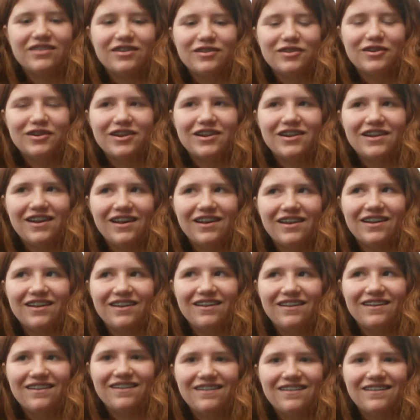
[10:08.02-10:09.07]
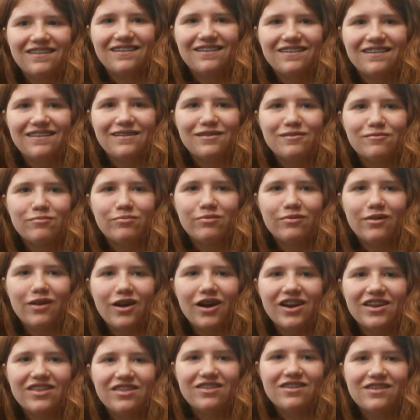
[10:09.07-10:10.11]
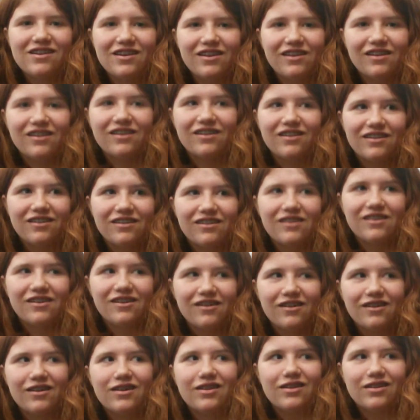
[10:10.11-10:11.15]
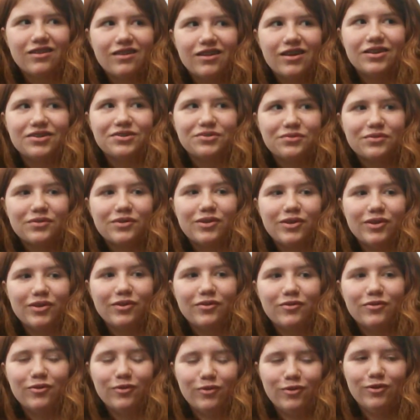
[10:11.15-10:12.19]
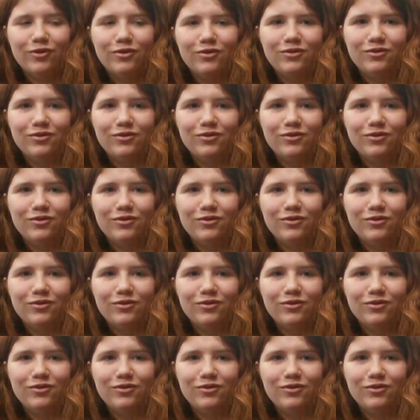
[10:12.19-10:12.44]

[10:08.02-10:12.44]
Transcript: Yeah, can I? Well, I think that's really cool.